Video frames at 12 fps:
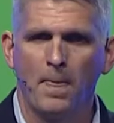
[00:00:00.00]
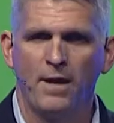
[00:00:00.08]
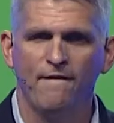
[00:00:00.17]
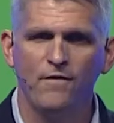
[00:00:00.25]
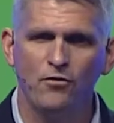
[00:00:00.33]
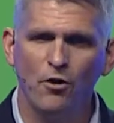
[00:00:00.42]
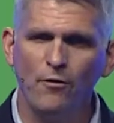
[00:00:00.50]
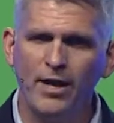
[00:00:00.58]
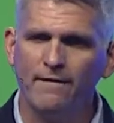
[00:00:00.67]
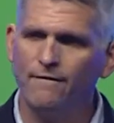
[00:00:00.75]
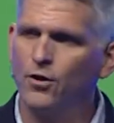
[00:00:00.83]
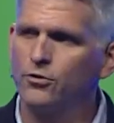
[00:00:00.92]
If you don't
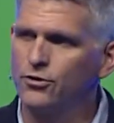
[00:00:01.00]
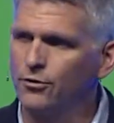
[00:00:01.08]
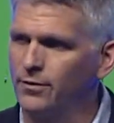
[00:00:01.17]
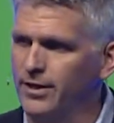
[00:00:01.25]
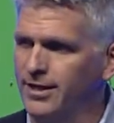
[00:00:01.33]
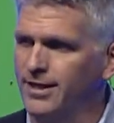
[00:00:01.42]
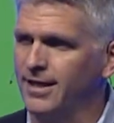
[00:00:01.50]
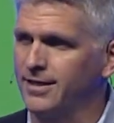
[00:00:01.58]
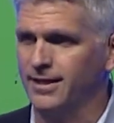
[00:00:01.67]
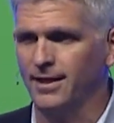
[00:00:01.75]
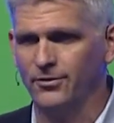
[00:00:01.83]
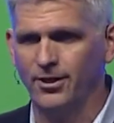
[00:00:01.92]
have those three things,
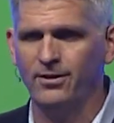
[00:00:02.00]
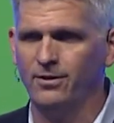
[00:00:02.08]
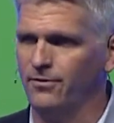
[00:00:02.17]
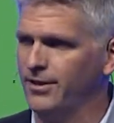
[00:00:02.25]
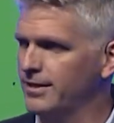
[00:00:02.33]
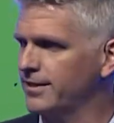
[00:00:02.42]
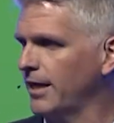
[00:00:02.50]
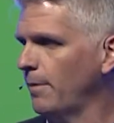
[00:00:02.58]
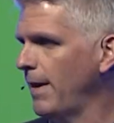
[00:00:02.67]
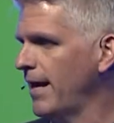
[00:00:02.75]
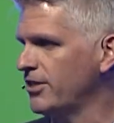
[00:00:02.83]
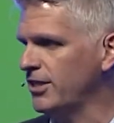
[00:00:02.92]
and I'll tell you things like
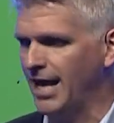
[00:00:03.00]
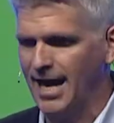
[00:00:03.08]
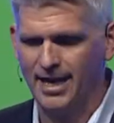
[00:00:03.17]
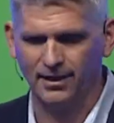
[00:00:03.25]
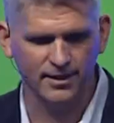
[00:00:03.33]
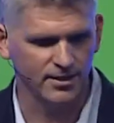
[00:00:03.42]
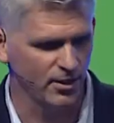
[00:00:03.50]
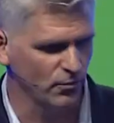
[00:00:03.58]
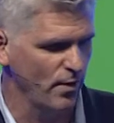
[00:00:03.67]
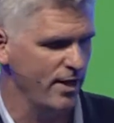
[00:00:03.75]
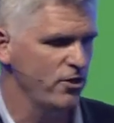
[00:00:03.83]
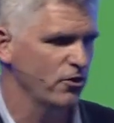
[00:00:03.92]
Apache Atlas and
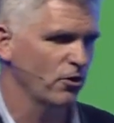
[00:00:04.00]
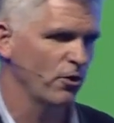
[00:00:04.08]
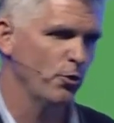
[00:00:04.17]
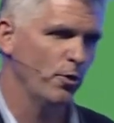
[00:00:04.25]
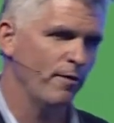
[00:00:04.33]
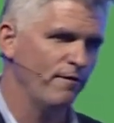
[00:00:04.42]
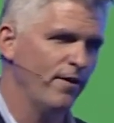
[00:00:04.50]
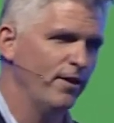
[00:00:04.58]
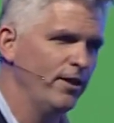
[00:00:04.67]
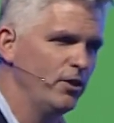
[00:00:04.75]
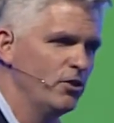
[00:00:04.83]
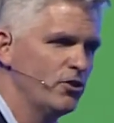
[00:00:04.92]
Ranger are doing a
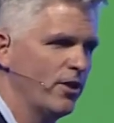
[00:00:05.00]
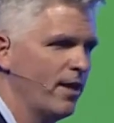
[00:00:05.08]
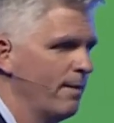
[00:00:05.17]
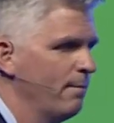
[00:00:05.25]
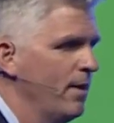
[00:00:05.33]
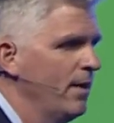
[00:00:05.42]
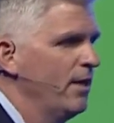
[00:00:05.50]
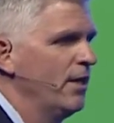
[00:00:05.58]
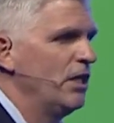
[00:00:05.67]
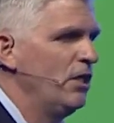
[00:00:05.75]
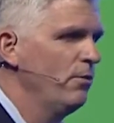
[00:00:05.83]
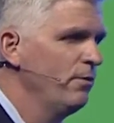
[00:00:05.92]
fairly good job
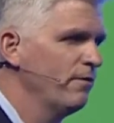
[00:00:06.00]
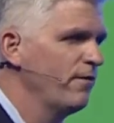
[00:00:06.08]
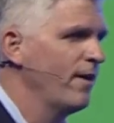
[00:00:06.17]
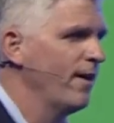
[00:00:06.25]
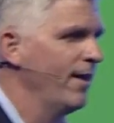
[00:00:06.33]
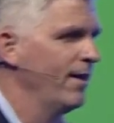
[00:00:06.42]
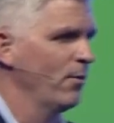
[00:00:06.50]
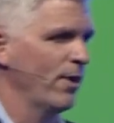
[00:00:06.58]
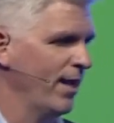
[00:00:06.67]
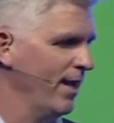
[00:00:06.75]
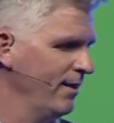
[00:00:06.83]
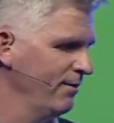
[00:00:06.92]
unifying what
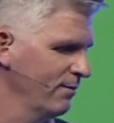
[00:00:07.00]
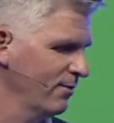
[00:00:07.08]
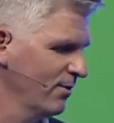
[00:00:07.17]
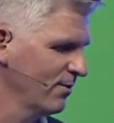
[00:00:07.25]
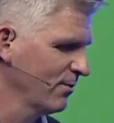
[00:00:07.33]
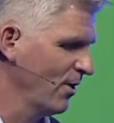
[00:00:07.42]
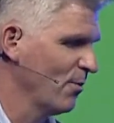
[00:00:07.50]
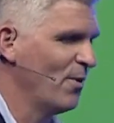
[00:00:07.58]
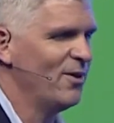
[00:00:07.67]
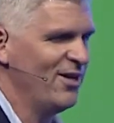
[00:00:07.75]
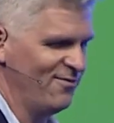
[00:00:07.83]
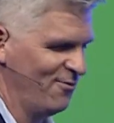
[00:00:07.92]

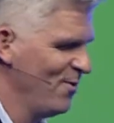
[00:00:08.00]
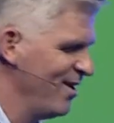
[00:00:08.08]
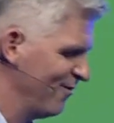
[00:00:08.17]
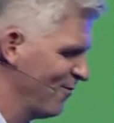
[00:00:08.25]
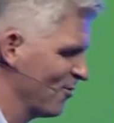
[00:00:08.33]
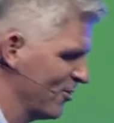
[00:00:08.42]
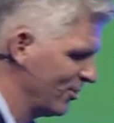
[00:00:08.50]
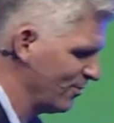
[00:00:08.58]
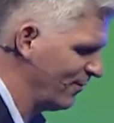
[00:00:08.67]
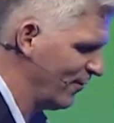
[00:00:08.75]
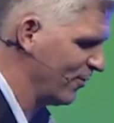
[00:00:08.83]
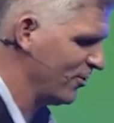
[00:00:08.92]
we at Forrester
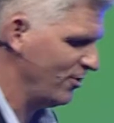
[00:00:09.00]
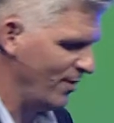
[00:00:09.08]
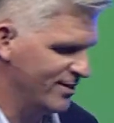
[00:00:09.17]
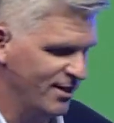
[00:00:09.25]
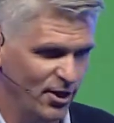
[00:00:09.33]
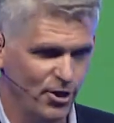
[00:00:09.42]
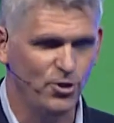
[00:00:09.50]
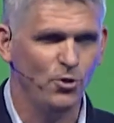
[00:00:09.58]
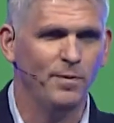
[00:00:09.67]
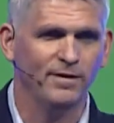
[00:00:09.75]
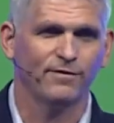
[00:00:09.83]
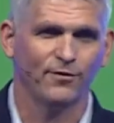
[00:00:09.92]
refer to as the
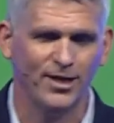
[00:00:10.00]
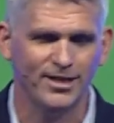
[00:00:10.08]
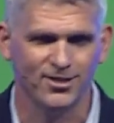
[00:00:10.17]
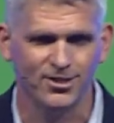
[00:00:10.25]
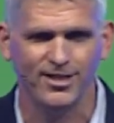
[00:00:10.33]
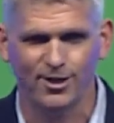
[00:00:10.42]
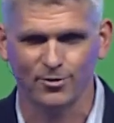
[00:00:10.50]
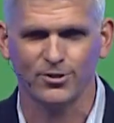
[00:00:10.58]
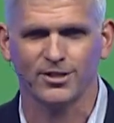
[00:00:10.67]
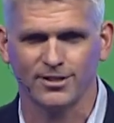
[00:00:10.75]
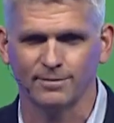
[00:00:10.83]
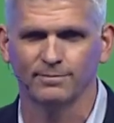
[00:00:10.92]
Hadoop and Friends
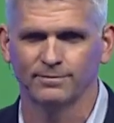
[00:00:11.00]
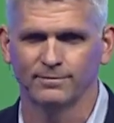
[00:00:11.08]
ecosystem.